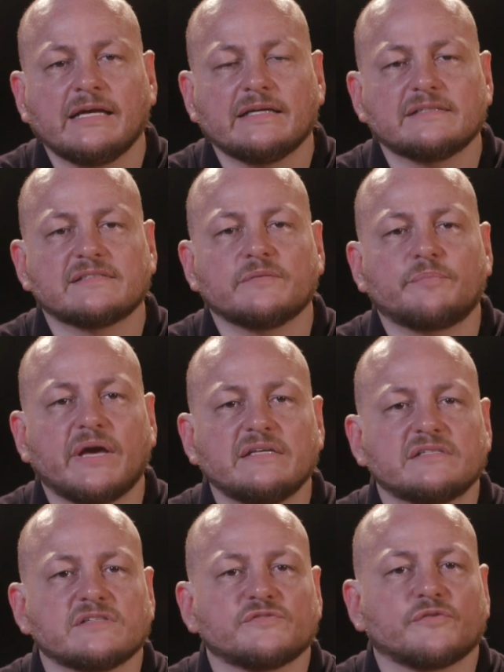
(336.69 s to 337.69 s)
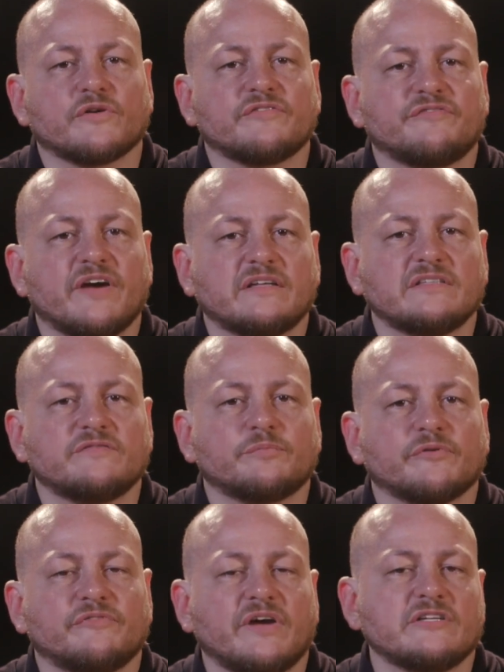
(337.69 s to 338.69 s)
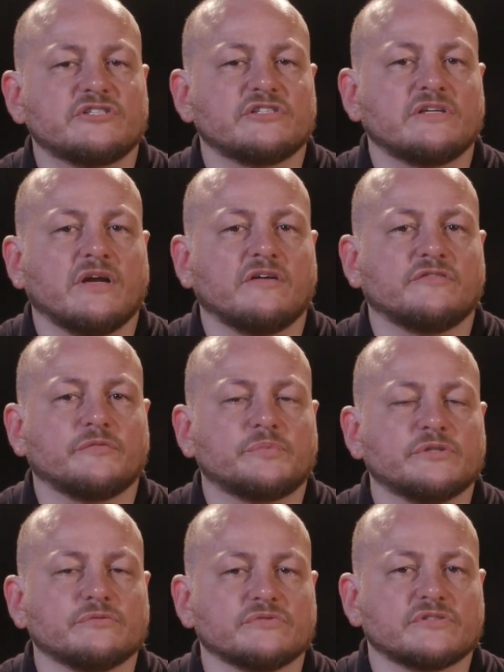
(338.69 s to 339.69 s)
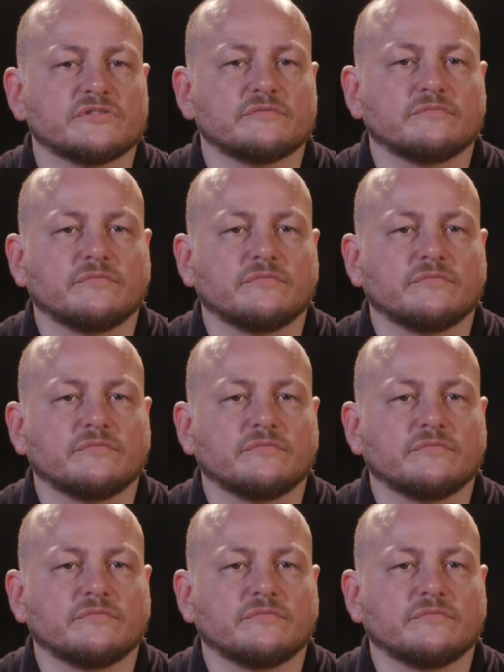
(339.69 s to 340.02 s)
is the basis for effective prevention of abuse.